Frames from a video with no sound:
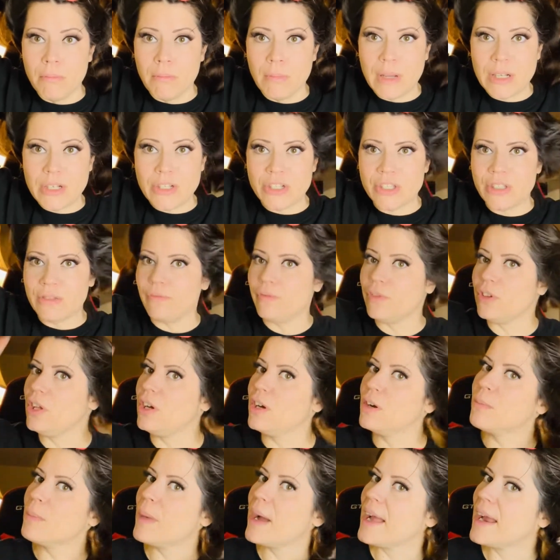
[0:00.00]
just
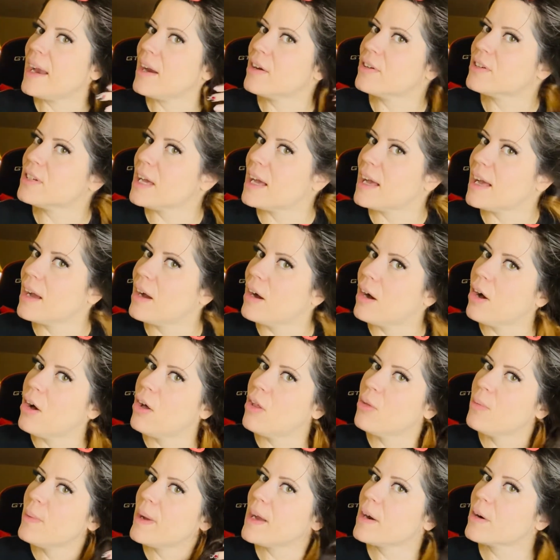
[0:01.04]
flung my hair tie all
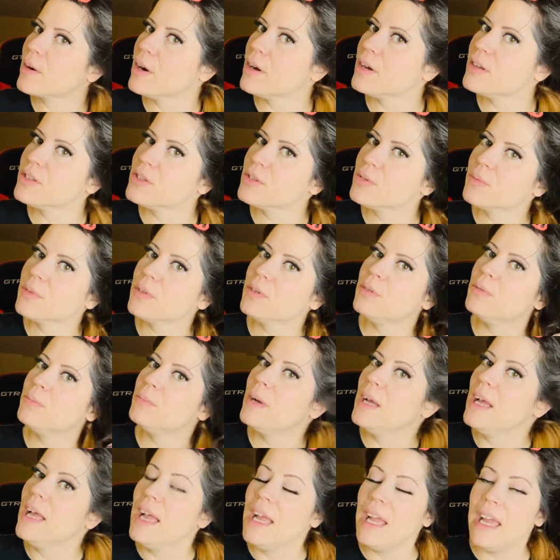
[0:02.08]
the way across the room.
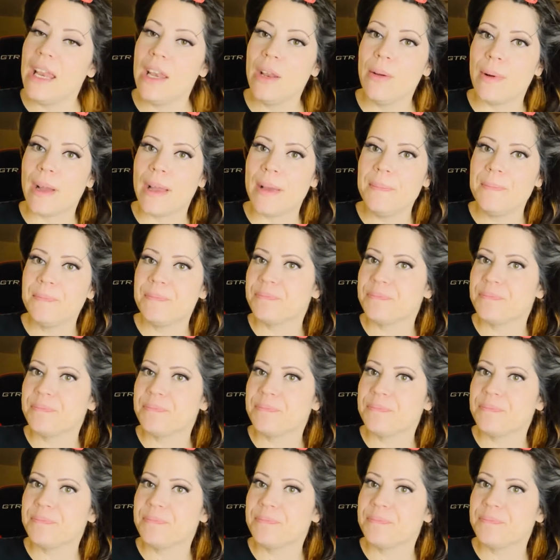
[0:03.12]
Anyway,